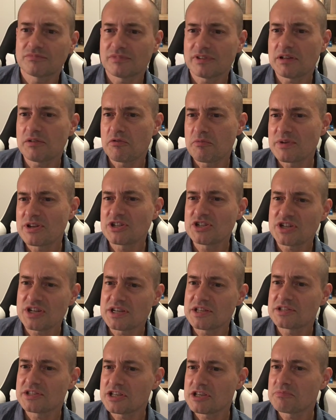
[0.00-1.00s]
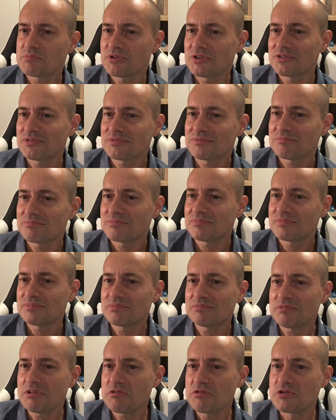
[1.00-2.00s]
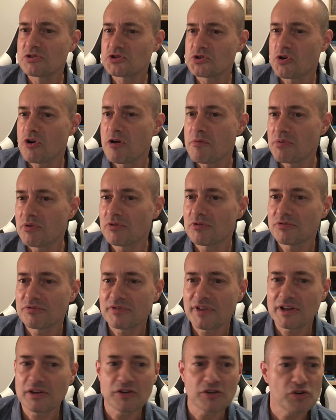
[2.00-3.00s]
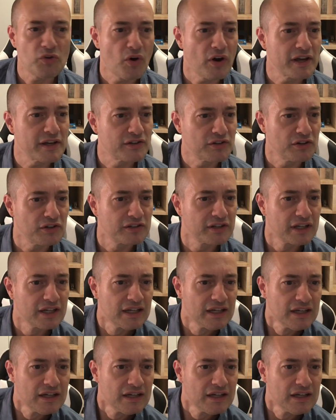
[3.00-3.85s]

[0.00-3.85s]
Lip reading: they were a bit cheesy, but they were enjoyable. They look quite good.